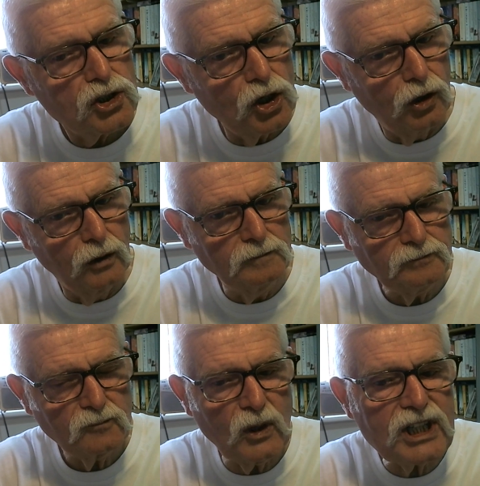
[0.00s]

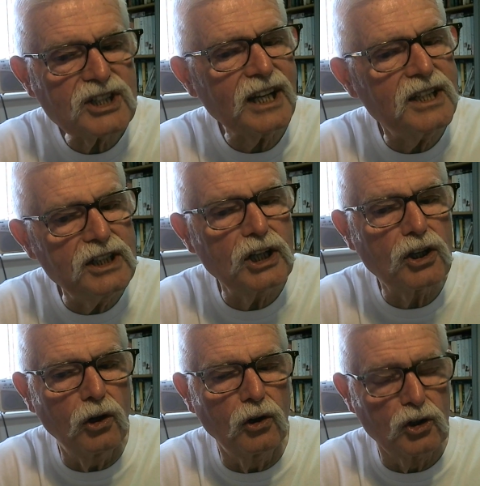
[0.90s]
So when you're setting
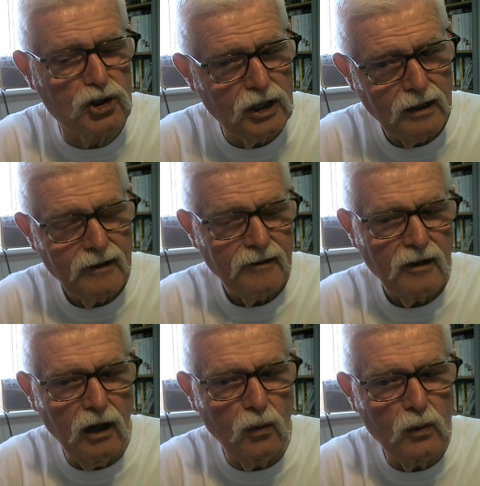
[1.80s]
your goals,
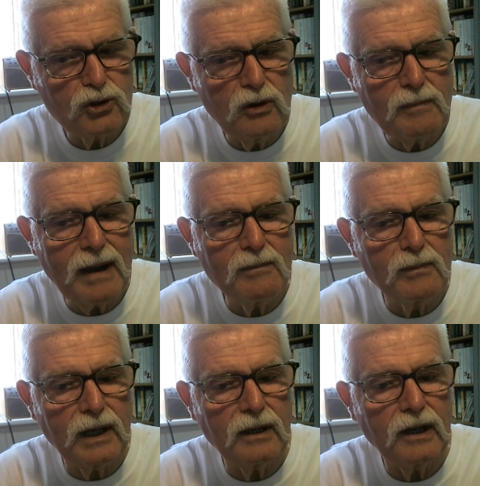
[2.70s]
Always
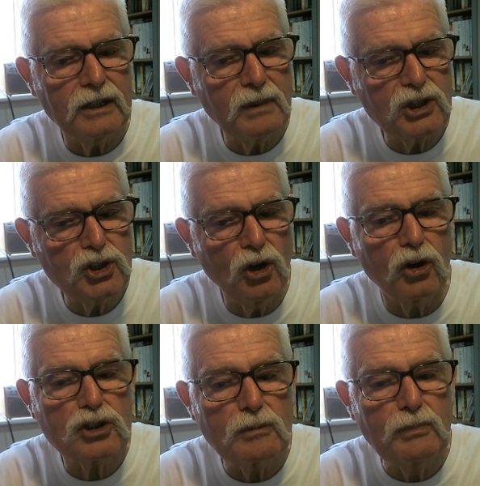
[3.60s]
remember and be
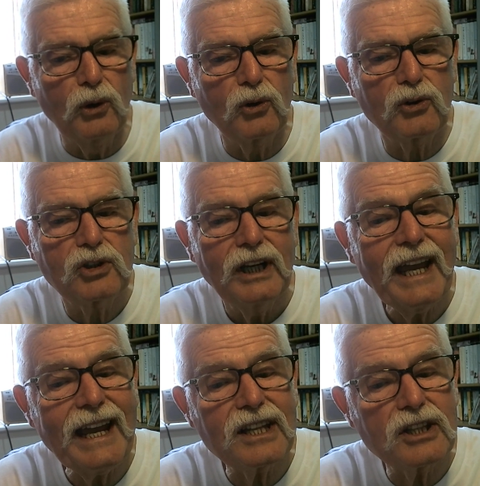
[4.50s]
sure to put
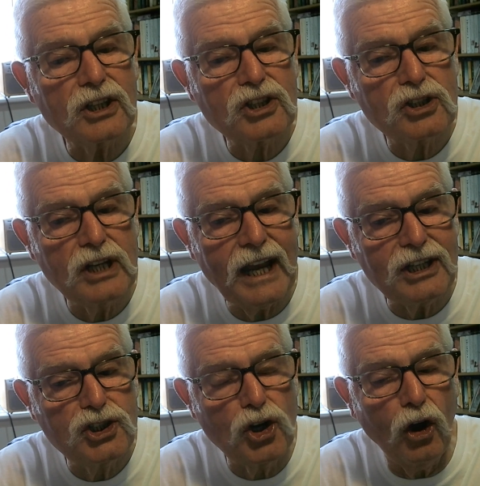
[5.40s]
the
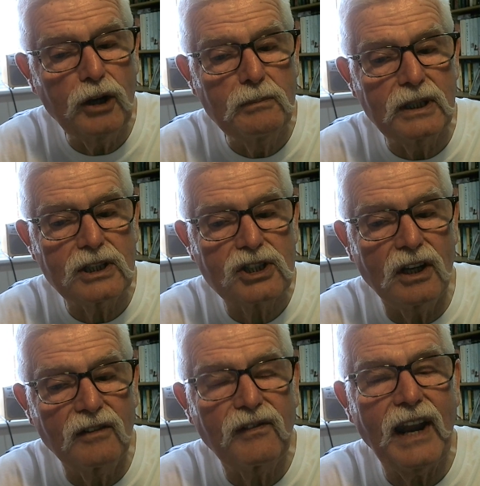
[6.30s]

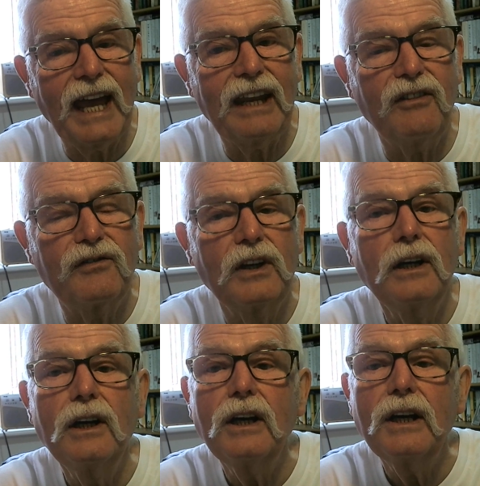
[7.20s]
enjoyment of life
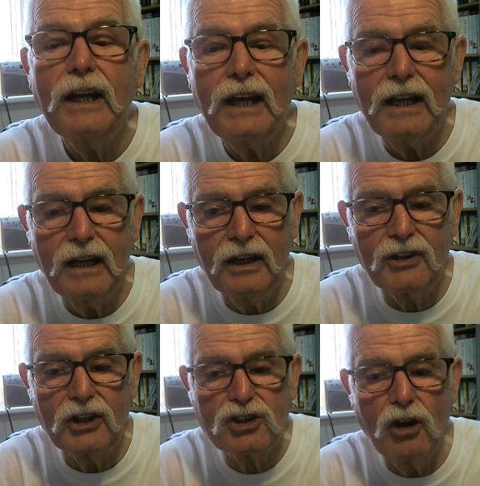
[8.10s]

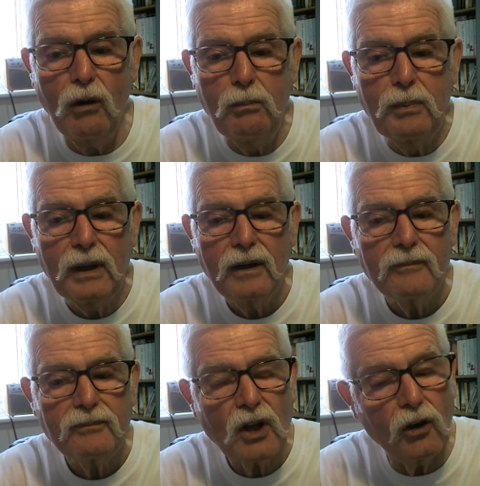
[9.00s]
at the top
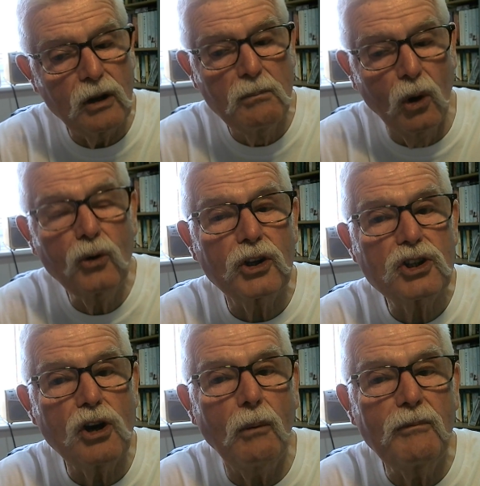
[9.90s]
or among
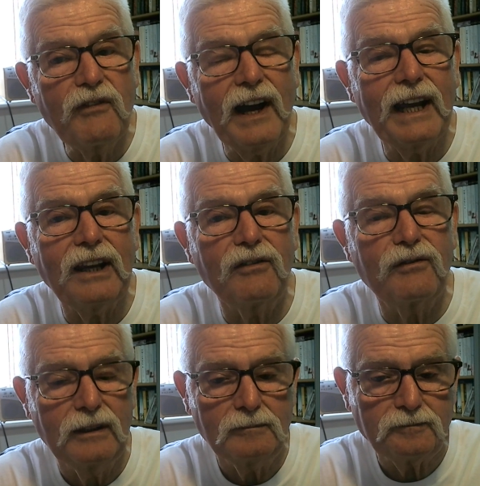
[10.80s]
the top
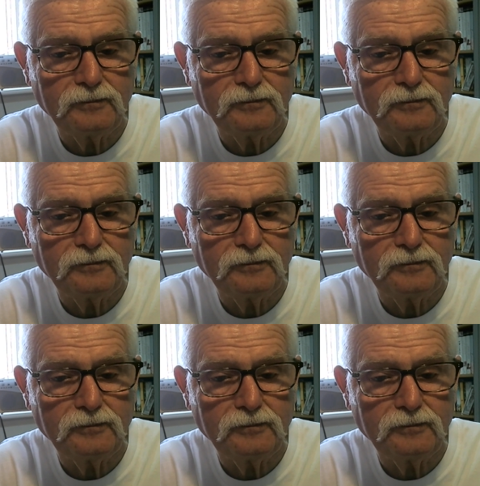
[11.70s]
five.